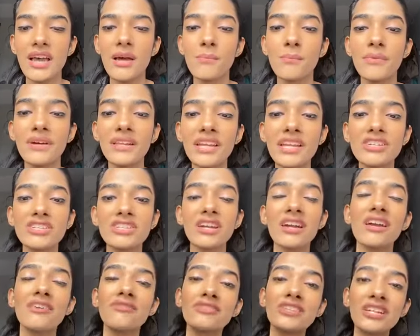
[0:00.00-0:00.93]

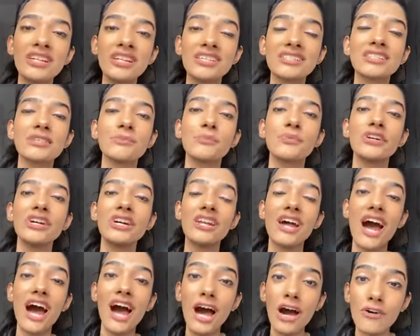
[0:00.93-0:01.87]
Manisha, if they disappear
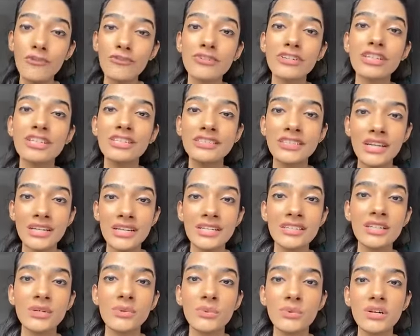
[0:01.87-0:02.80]
after
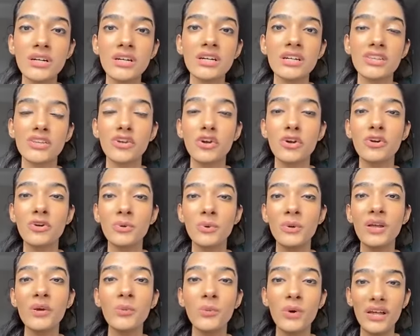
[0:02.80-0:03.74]
starting the work, you're
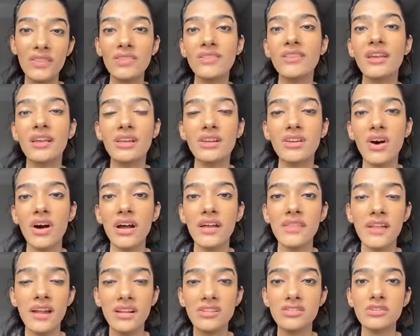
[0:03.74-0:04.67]
doing one thing wrong,
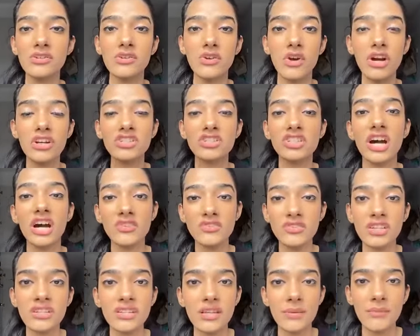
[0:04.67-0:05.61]
and that is you're not
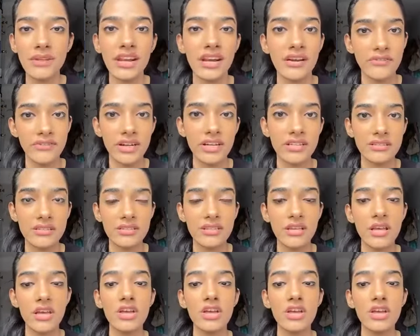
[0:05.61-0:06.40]
charging them in advance.